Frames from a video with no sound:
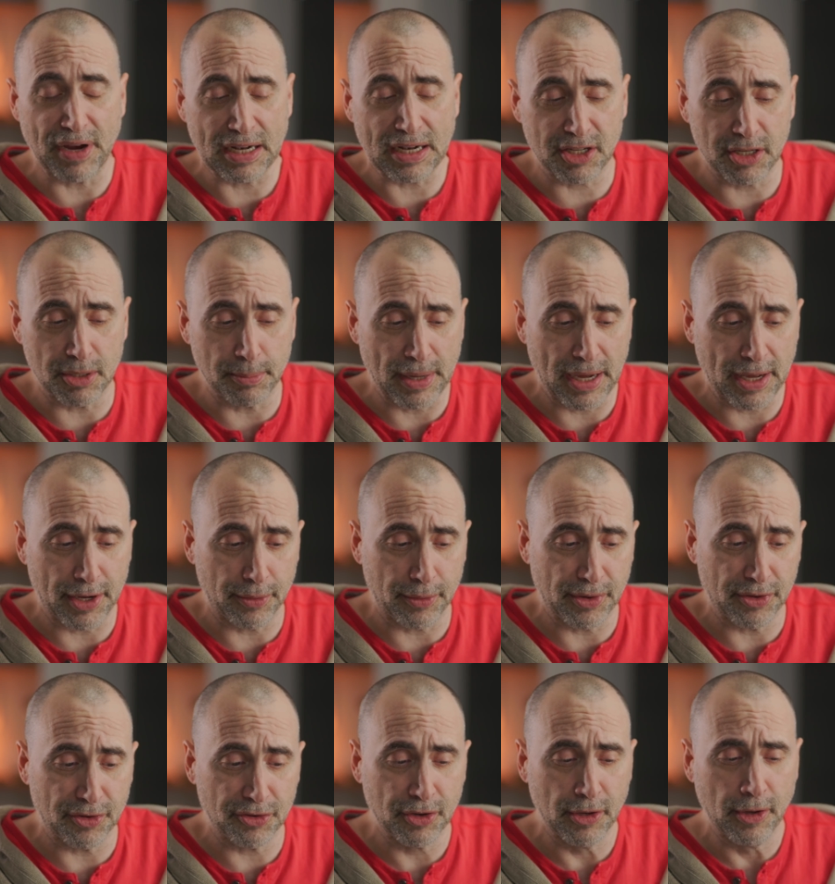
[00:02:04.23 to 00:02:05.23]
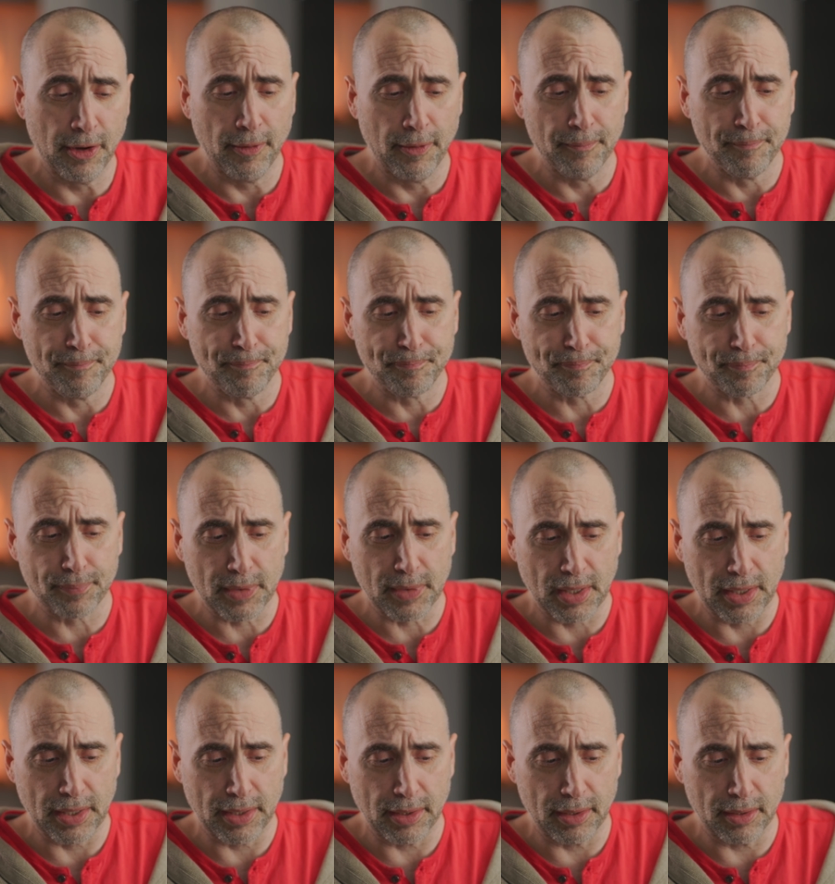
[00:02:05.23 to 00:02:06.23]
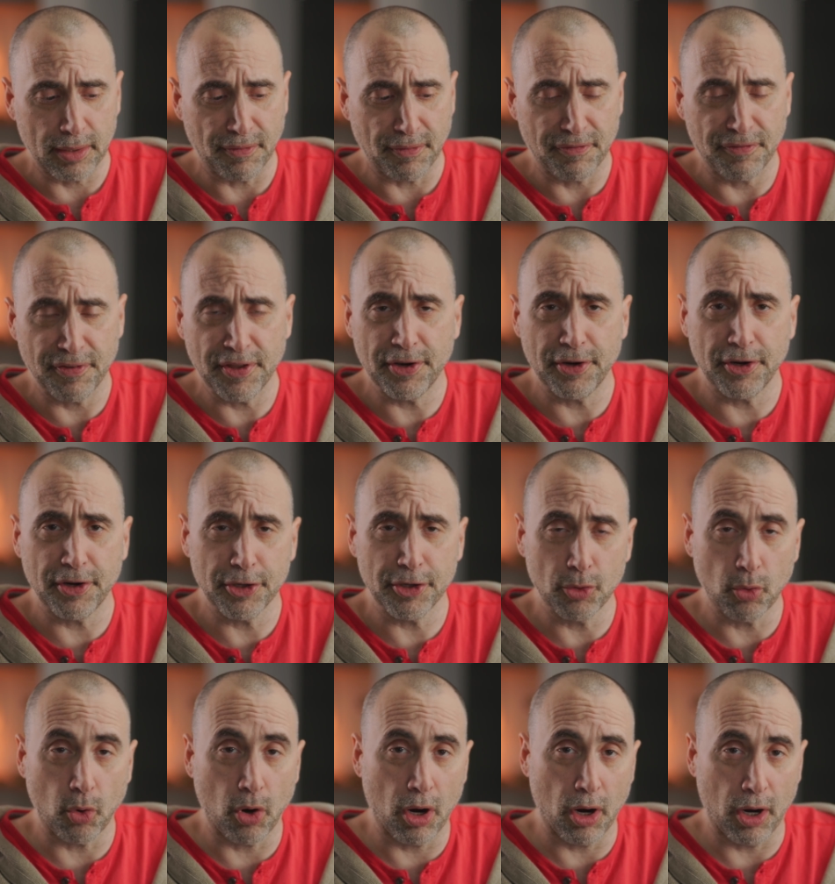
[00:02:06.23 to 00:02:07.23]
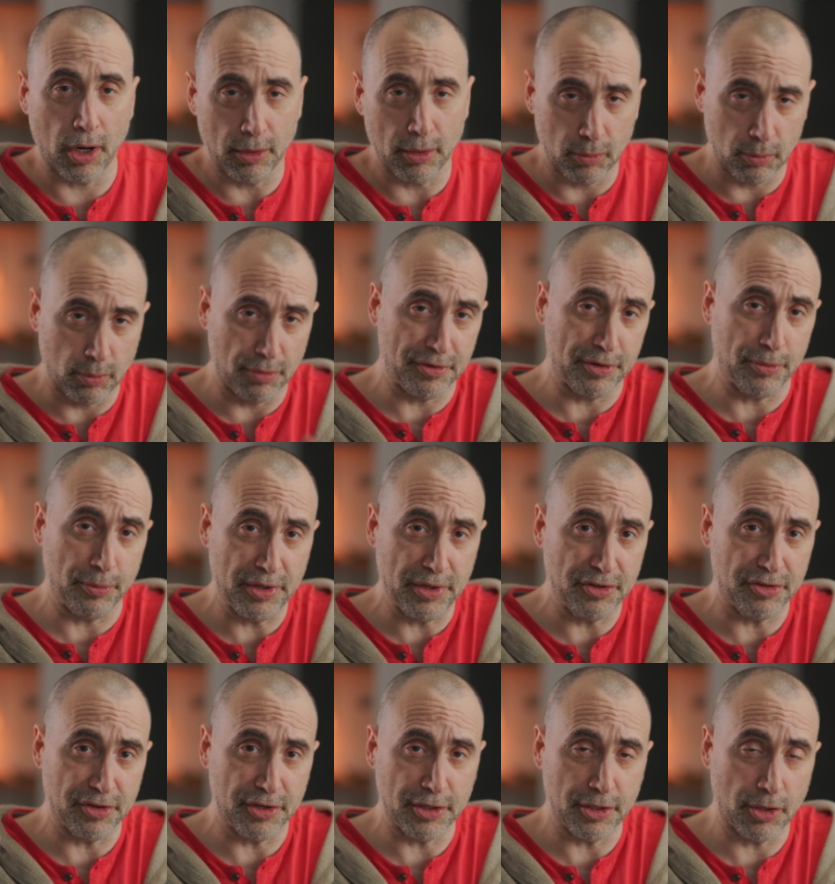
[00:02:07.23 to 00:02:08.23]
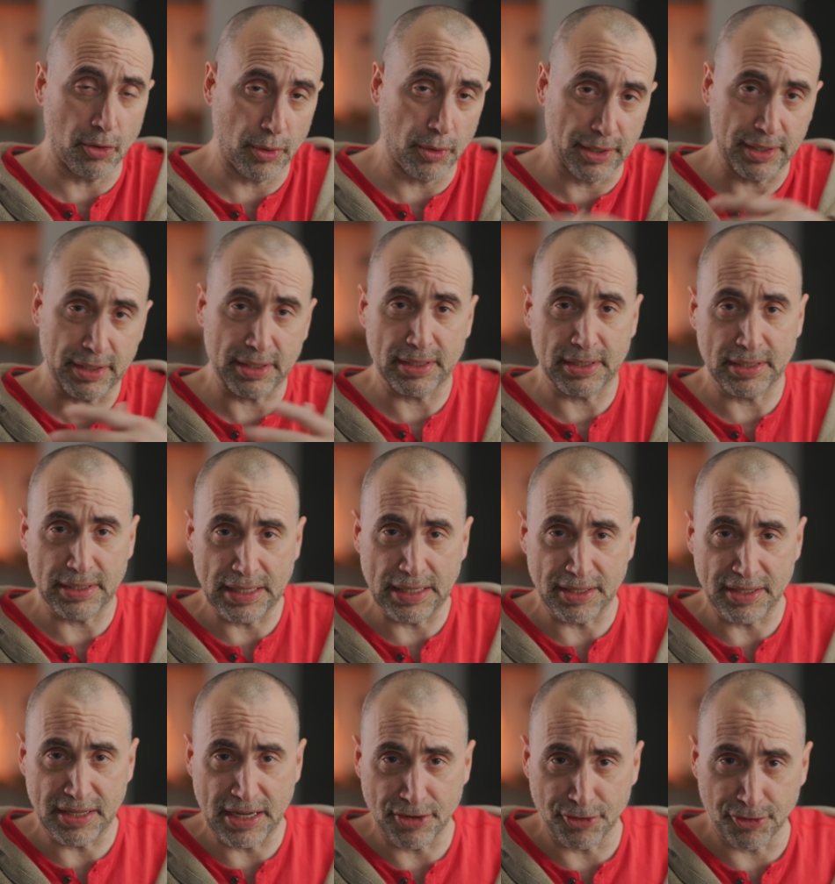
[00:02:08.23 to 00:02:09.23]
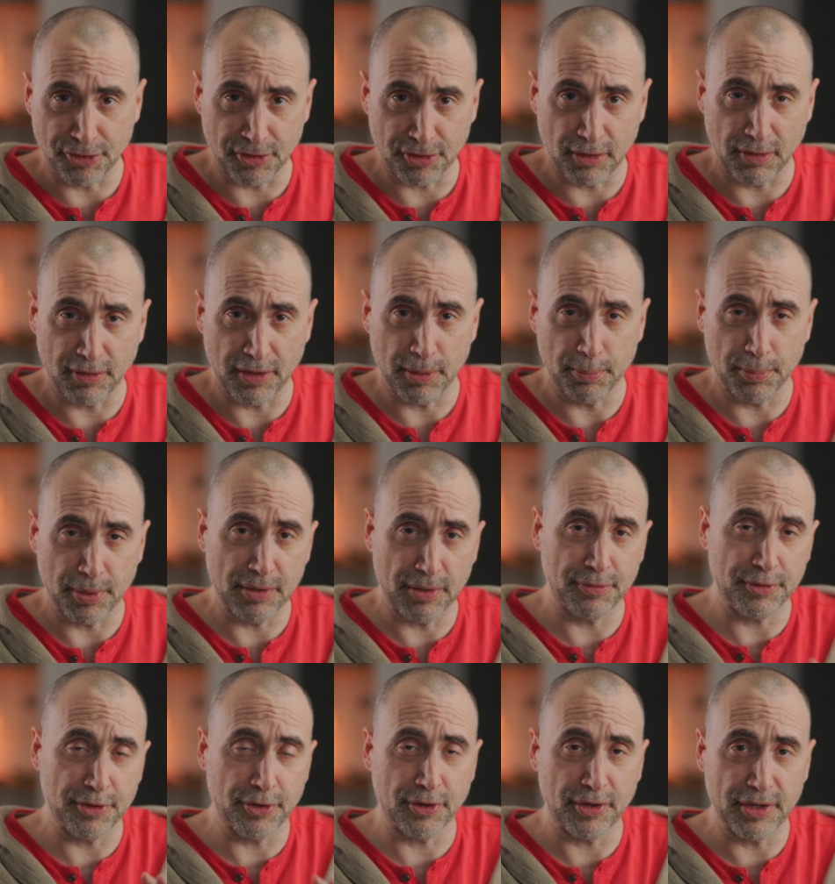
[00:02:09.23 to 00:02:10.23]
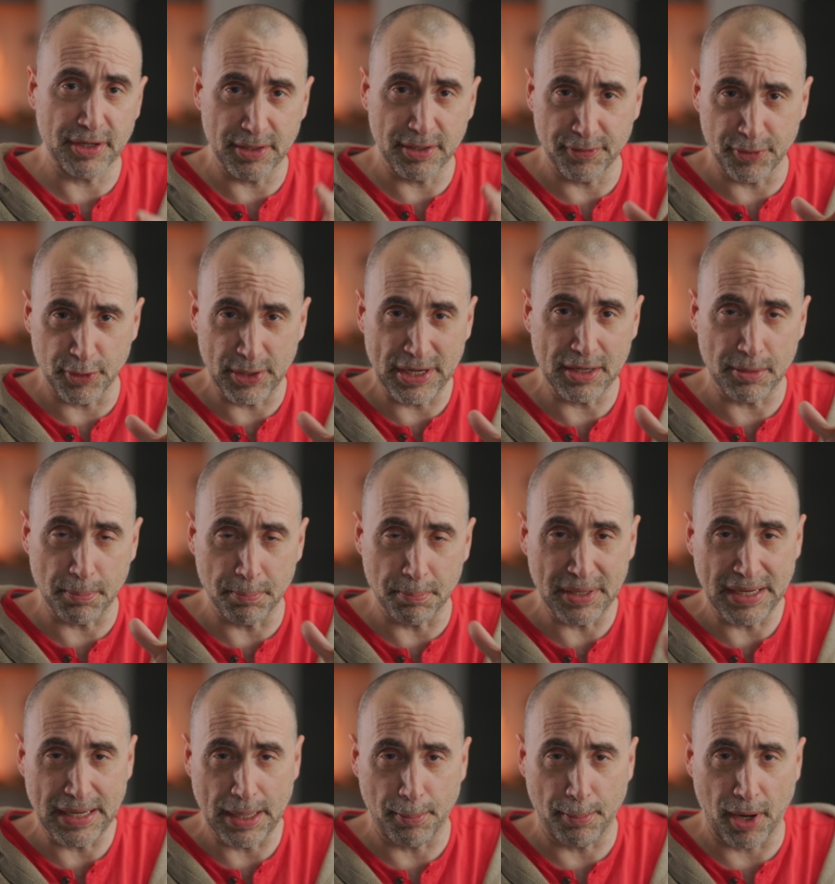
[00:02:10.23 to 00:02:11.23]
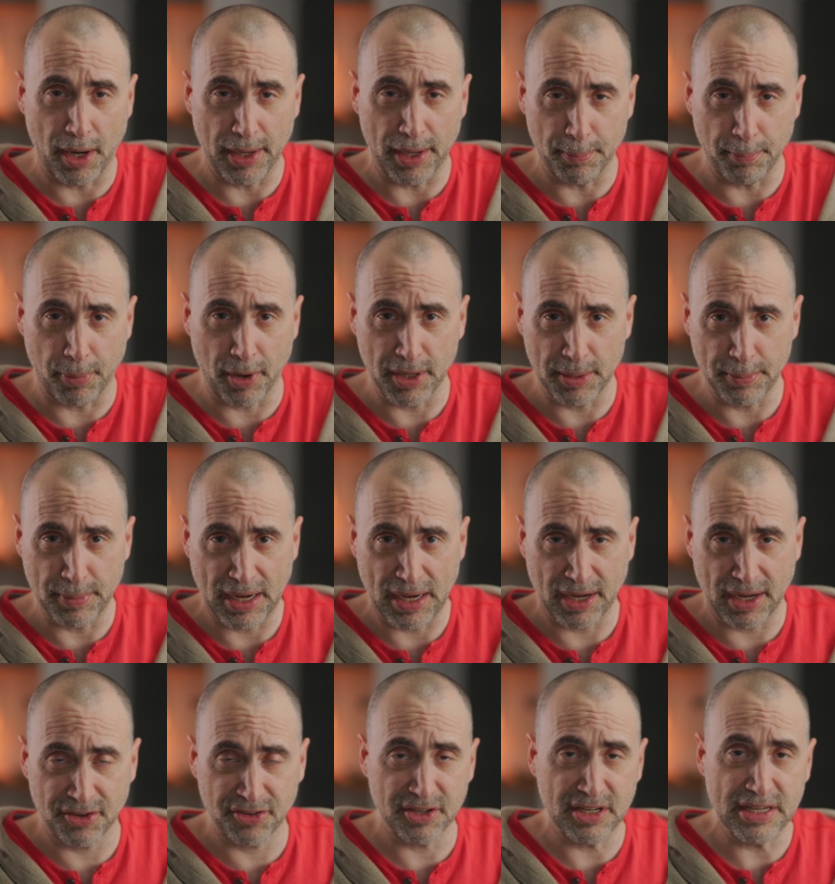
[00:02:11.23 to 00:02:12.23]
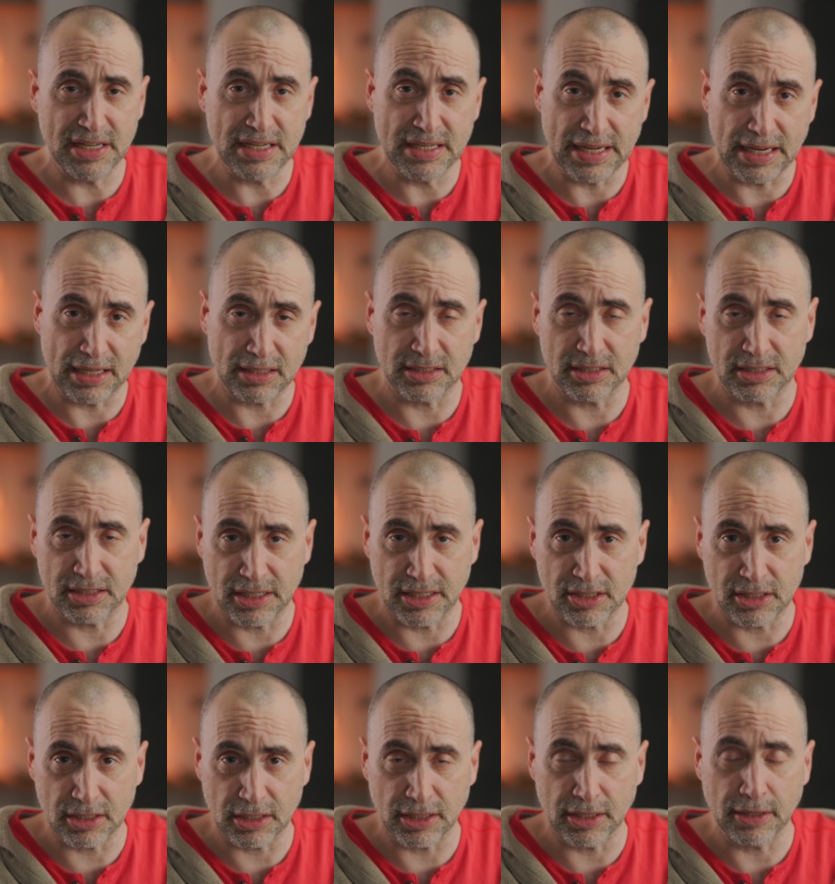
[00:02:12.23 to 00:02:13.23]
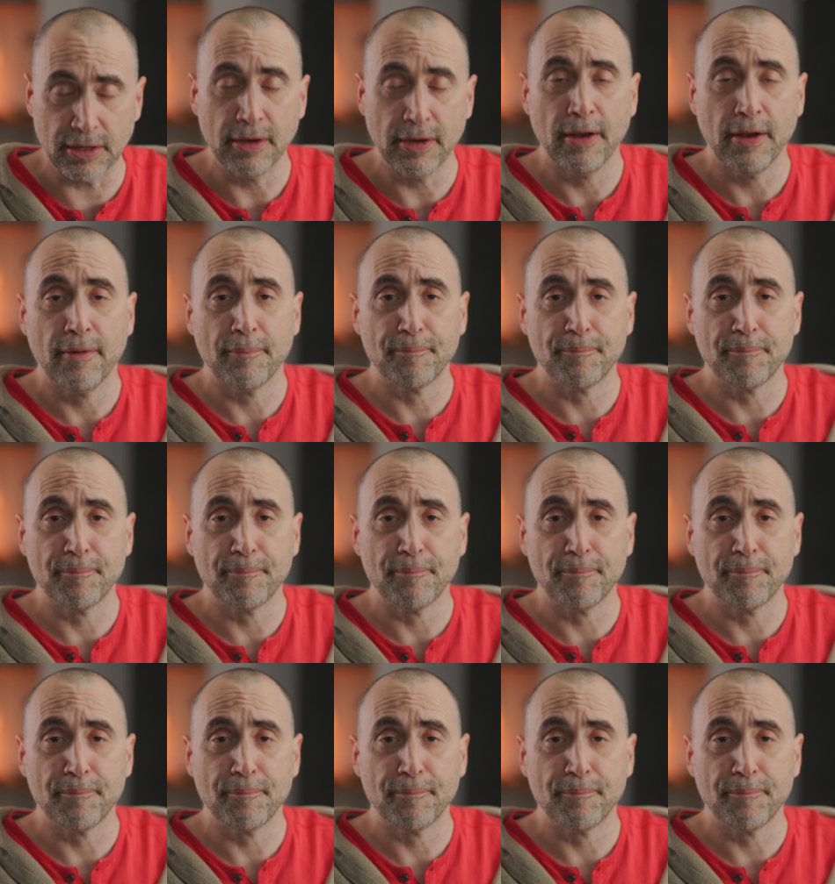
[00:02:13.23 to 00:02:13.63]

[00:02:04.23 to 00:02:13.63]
fact of the matter is, the thinner you are within reason, you don't want to get dangerously thin. But if you're if you hit BMI, body mass index, essentially,